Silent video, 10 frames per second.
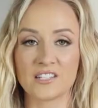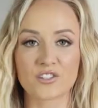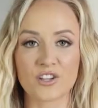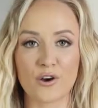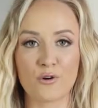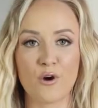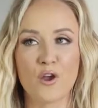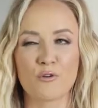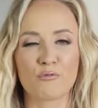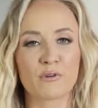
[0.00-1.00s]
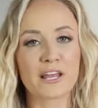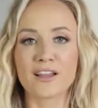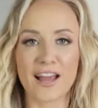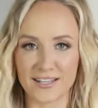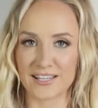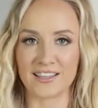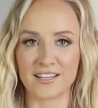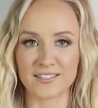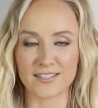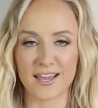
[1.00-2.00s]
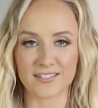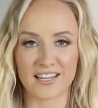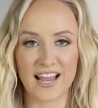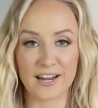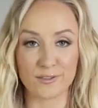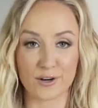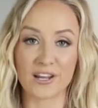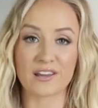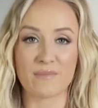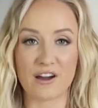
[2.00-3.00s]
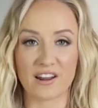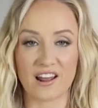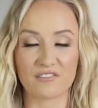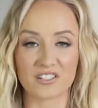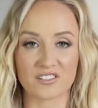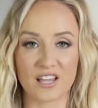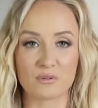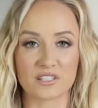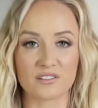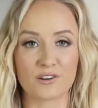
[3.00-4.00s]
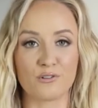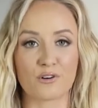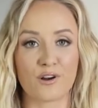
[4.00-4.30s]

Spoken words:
And so realizing these things and kind of learning about it ever since I was a little